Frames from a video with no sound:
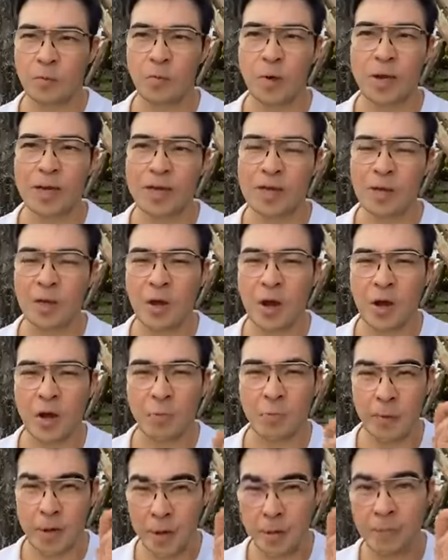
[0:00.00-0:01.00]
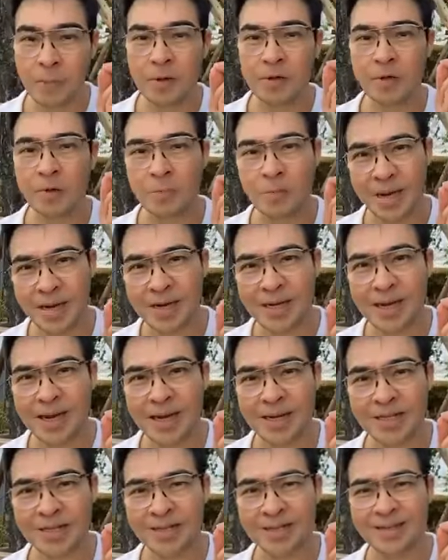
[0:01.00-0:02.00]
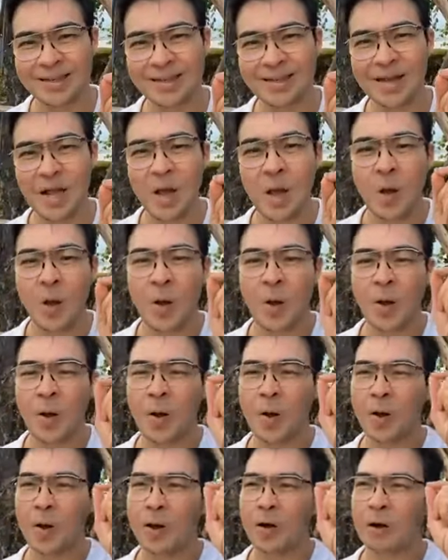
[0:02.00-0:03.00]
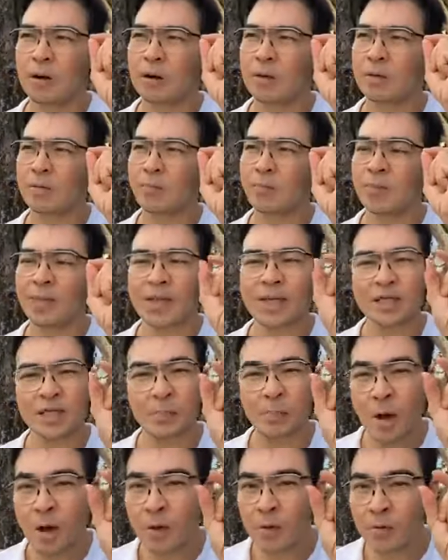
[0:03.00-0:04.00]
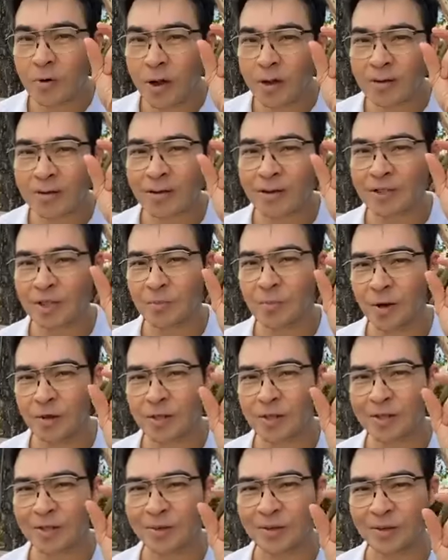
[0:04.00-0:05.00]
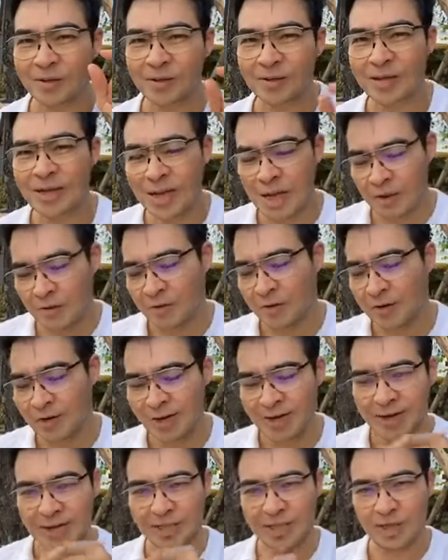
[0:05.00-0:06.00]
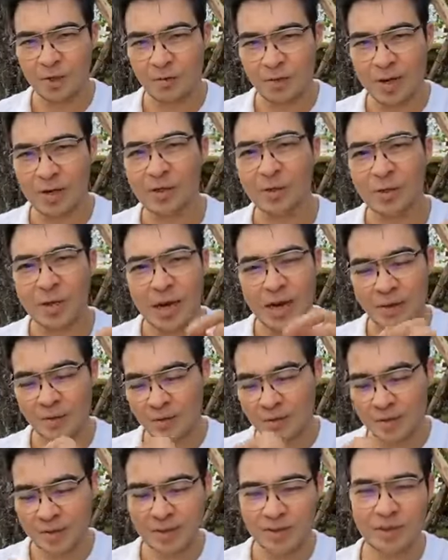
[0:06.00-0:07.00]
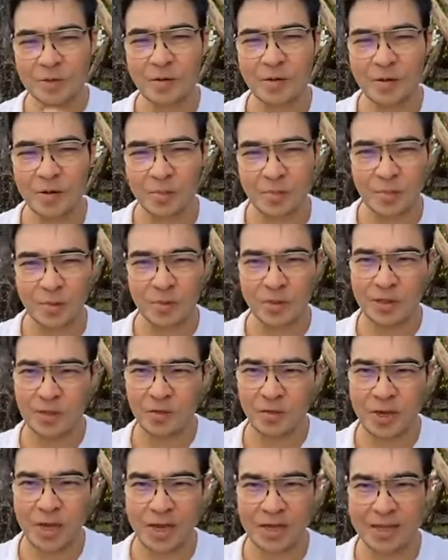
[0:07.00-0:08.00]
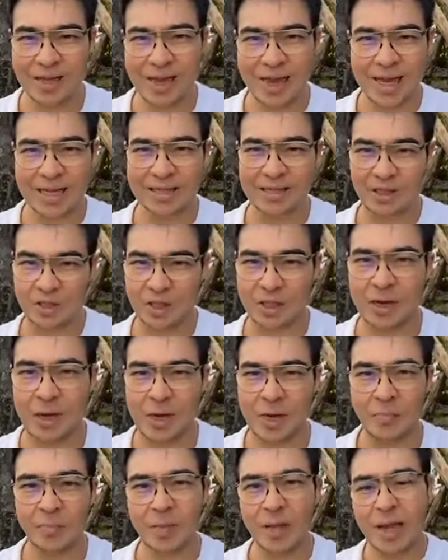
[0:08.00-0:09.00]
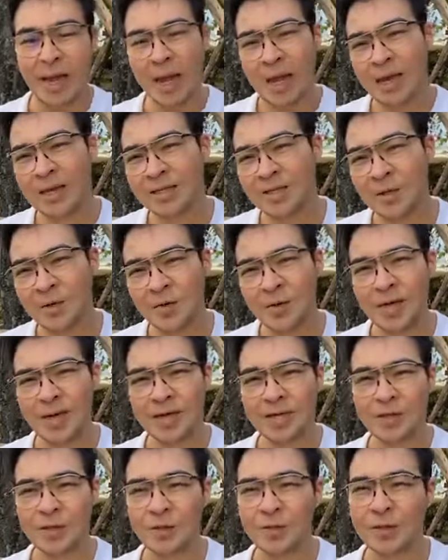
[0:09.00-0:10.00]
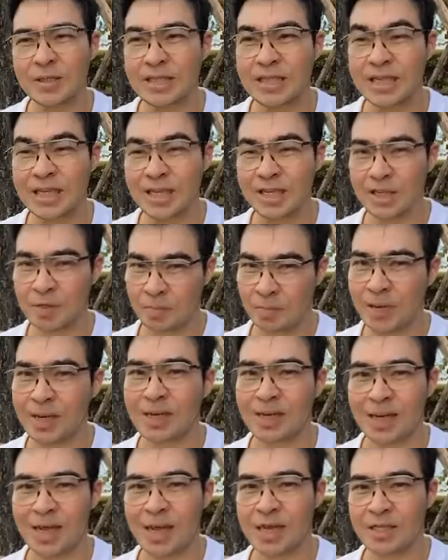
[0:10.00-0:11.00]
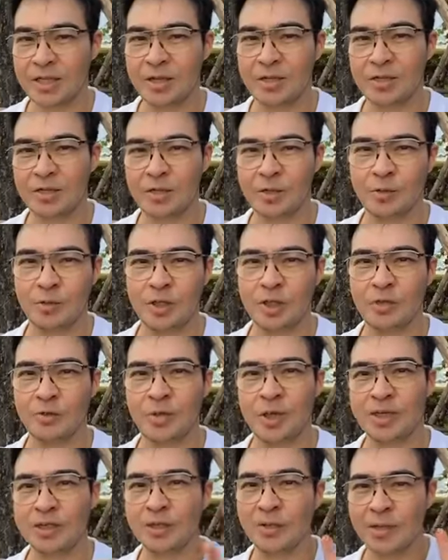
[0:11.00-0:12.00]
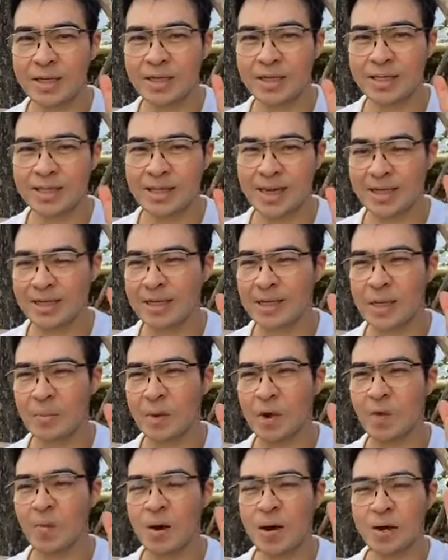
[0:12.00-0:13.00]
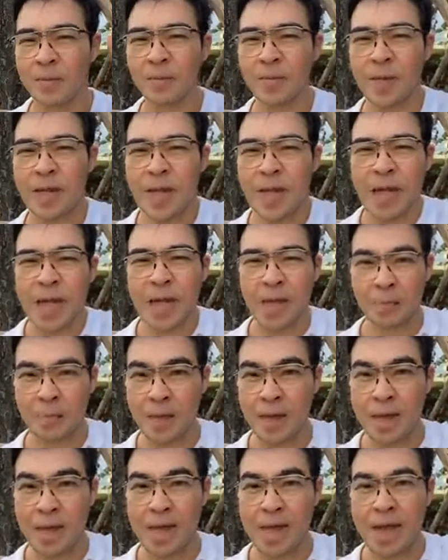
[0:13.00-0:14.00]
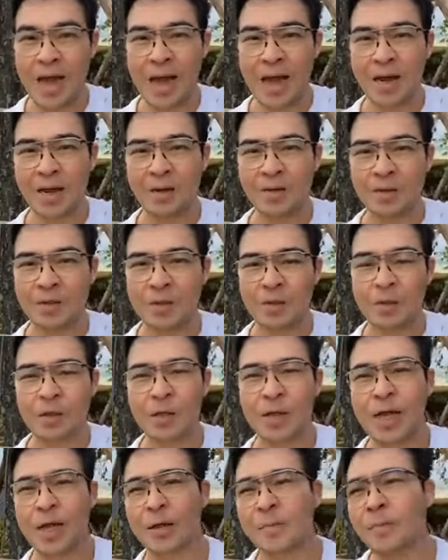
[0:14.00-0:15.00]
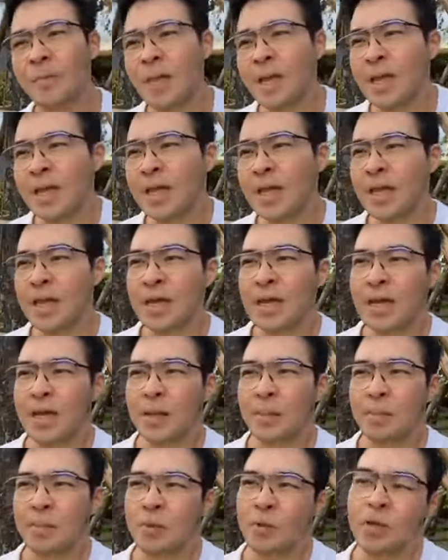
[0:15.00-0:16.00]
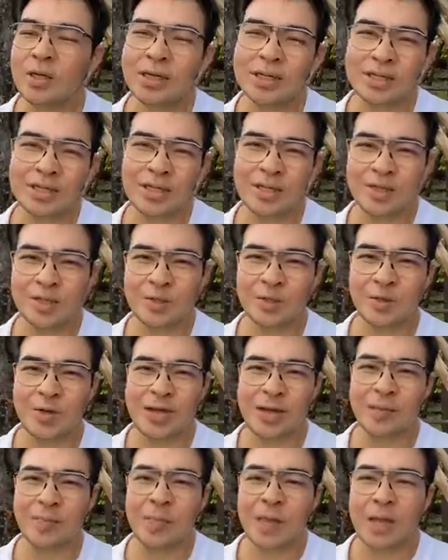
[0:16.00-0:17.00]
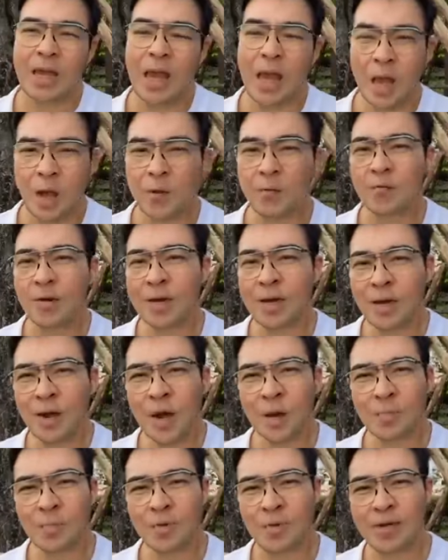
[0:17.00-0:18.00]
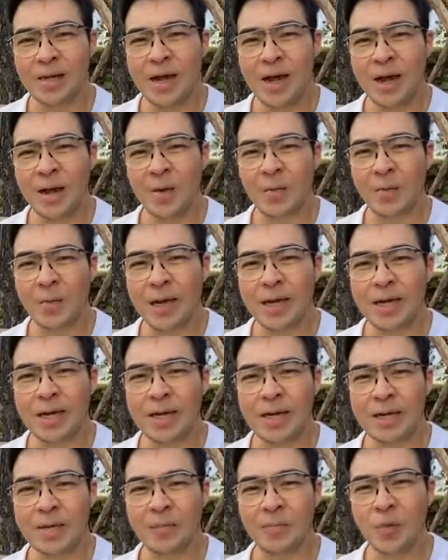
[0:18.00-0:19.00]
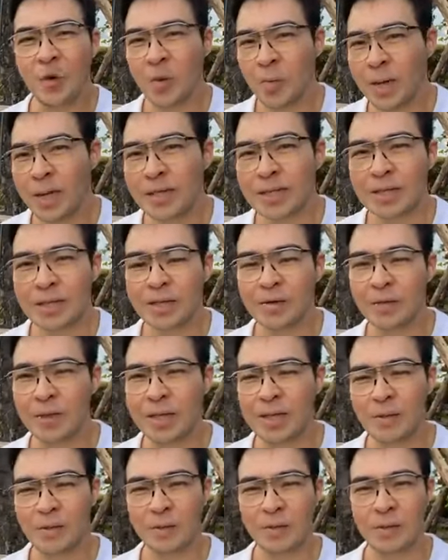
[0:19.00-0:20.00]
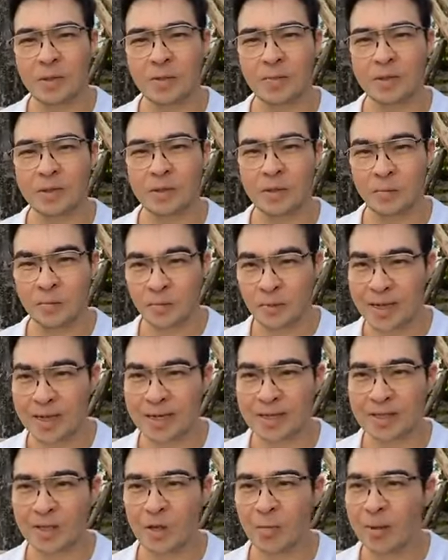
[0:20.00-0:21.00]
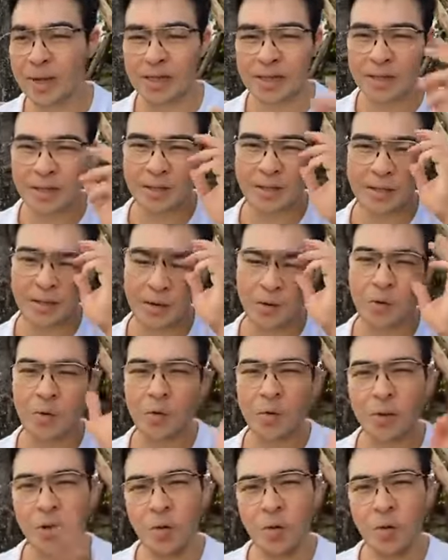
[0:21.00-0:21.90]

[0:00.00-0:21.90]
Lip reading: what he called pebble meditation, or small rock or small stone, for let the children to count the stone put together as a shape, as a way to teach meditation to children. So this is lesson number one. And may I add also that in Buddhist history, every Lord Buddha, when no matter he was a prince, no matter who